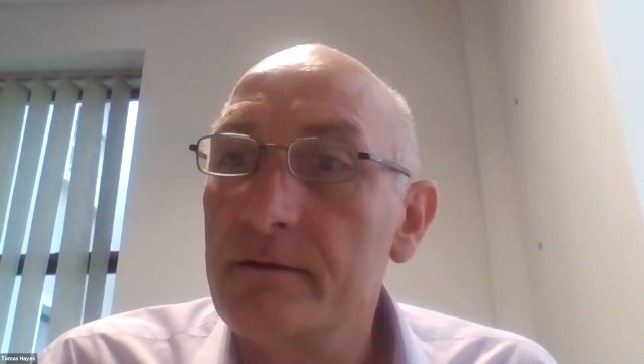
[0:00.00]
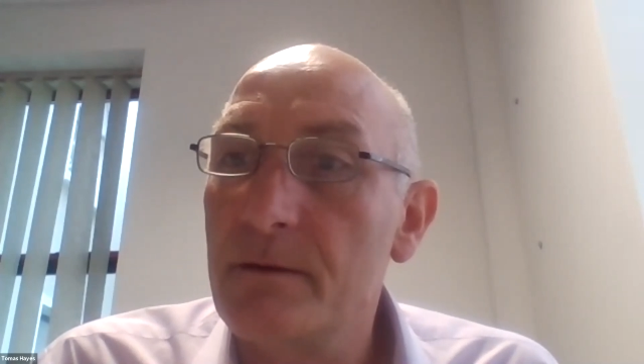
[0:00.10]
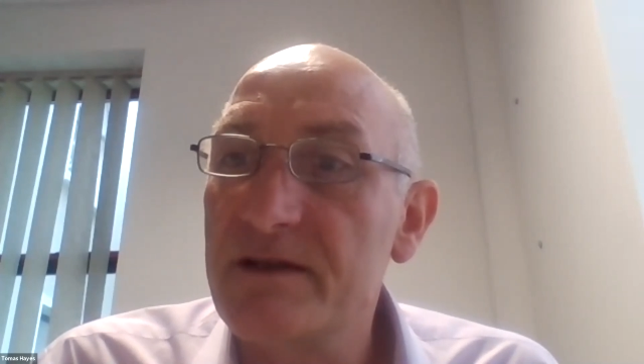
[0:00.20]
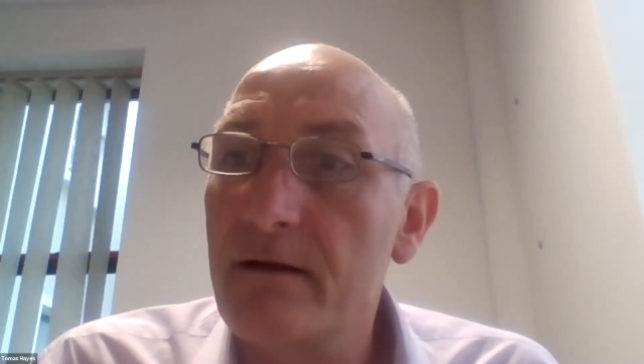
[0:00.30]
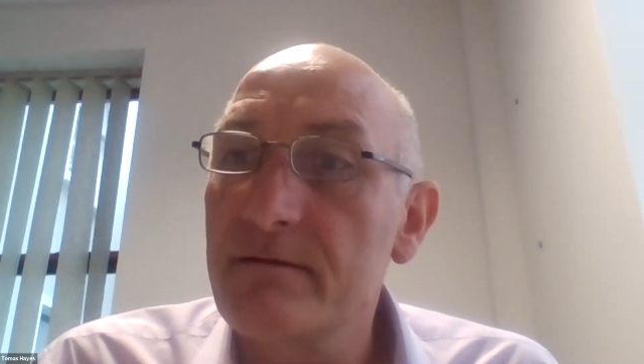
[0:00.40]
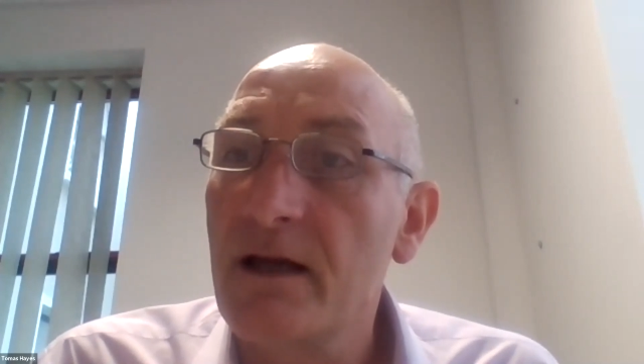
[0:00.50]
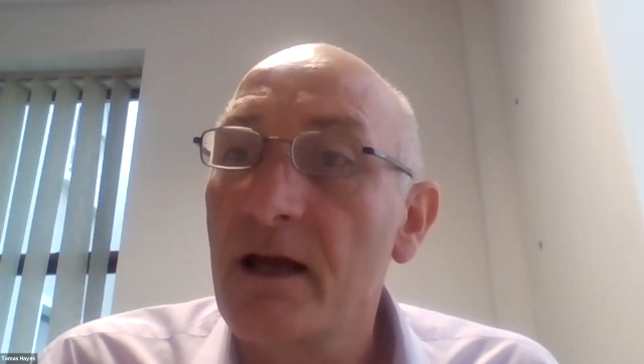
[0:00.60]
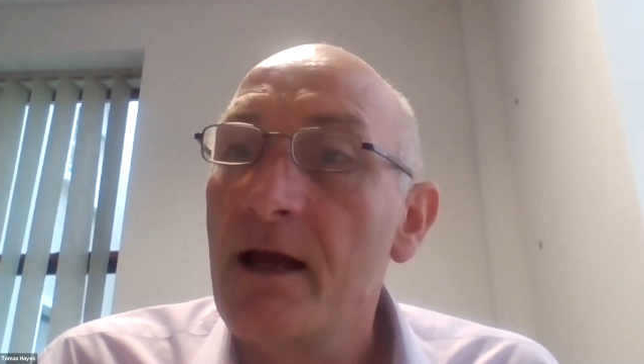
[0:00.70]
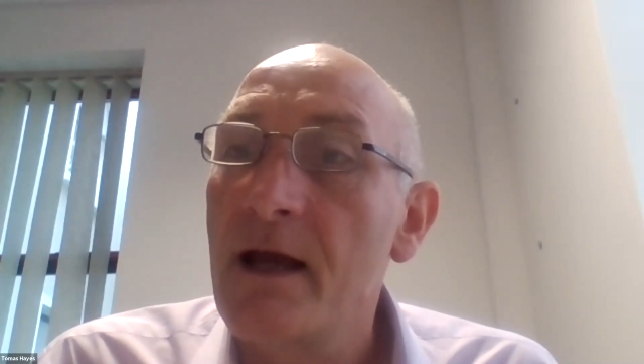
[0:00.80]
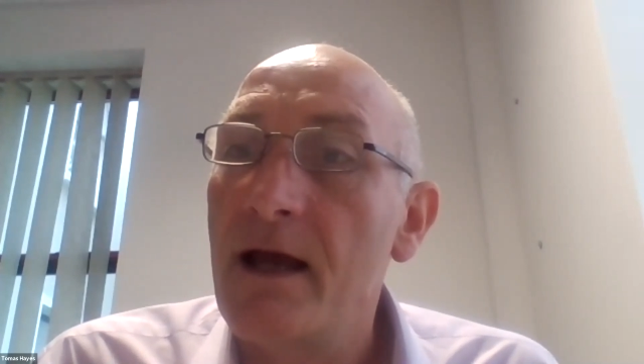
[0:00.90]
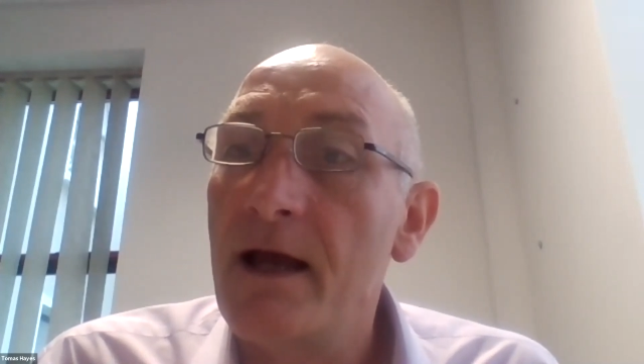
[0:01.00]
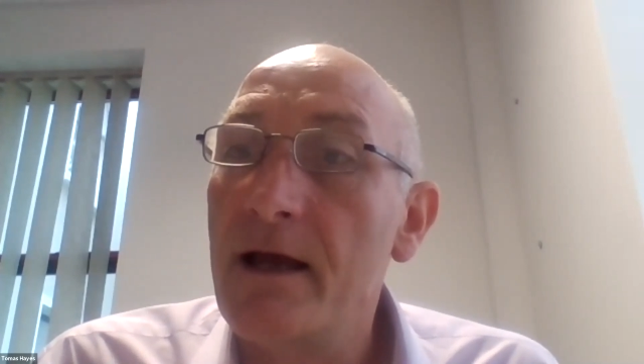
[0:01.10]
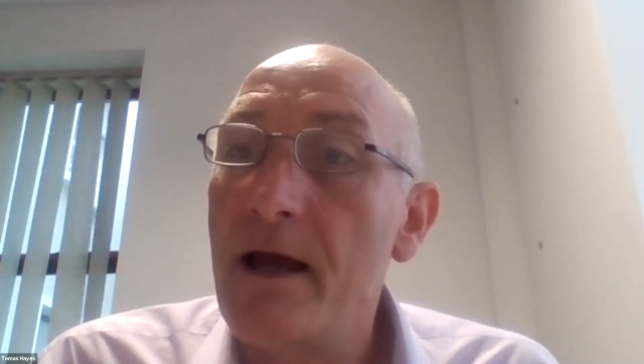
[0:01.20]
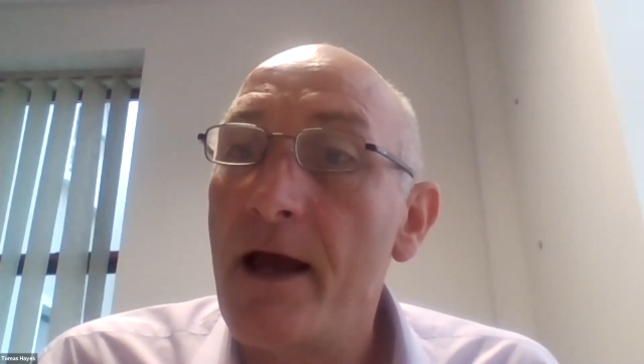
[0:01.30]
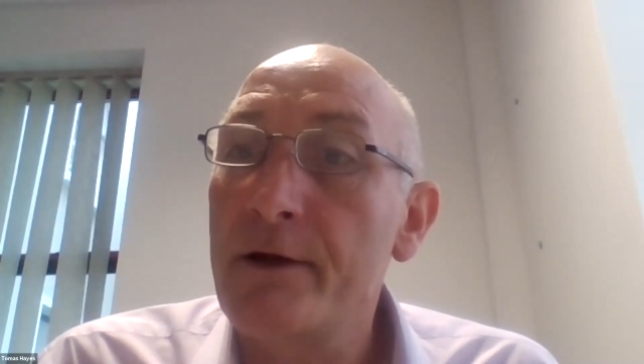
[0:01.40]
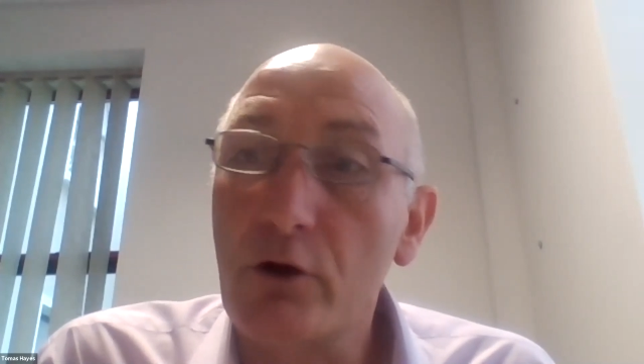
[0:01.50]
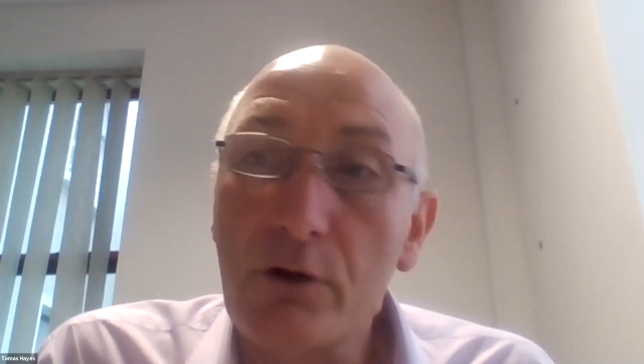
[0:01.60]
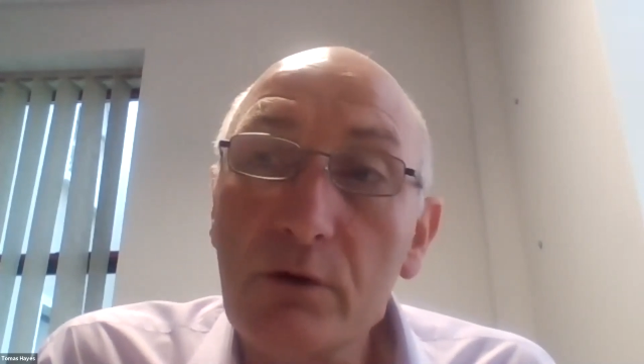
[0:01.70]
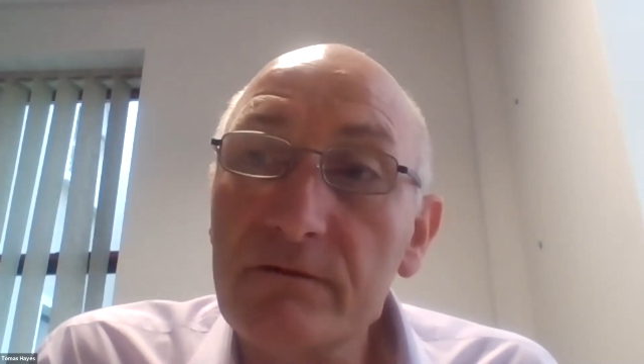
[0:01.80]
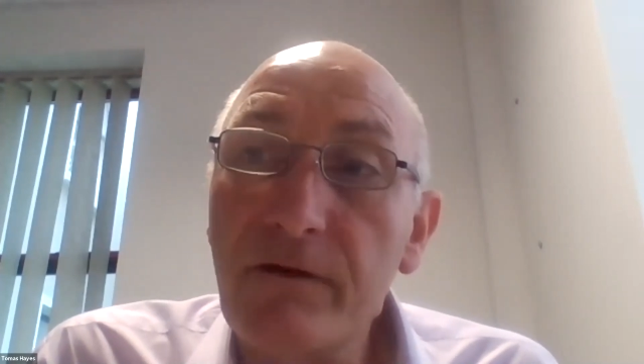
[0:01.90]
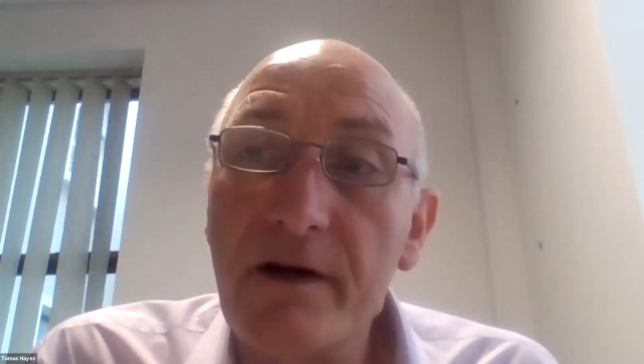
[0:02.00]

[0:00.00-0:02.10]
themselves. Another one, for